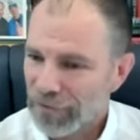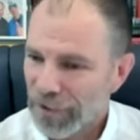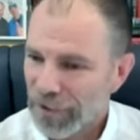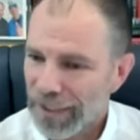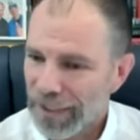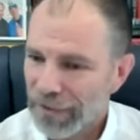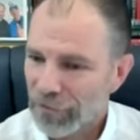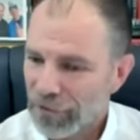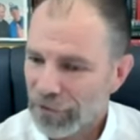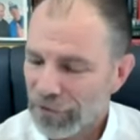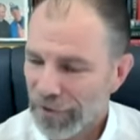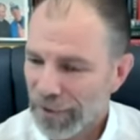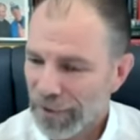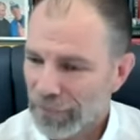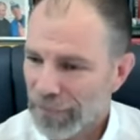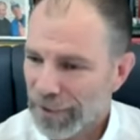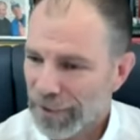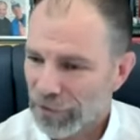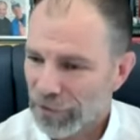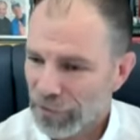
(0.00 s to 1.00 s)
on average, that
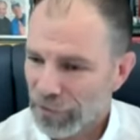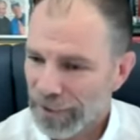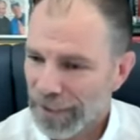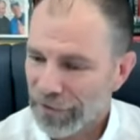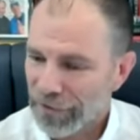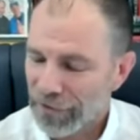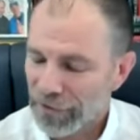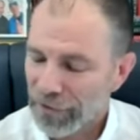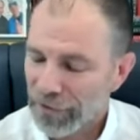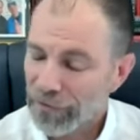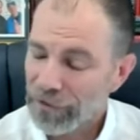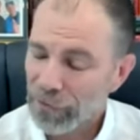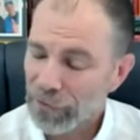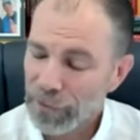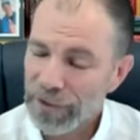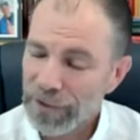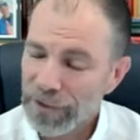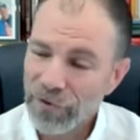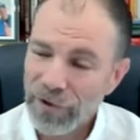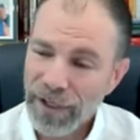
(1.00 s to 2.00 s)
marriage will last over
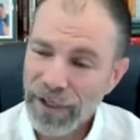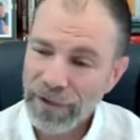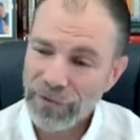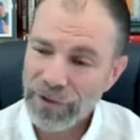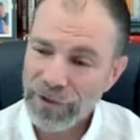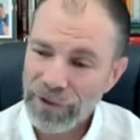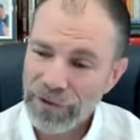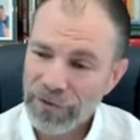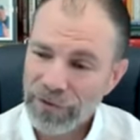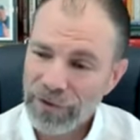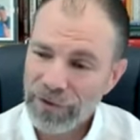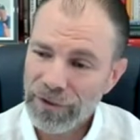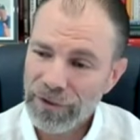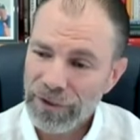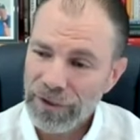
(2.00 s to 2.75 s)
25 years.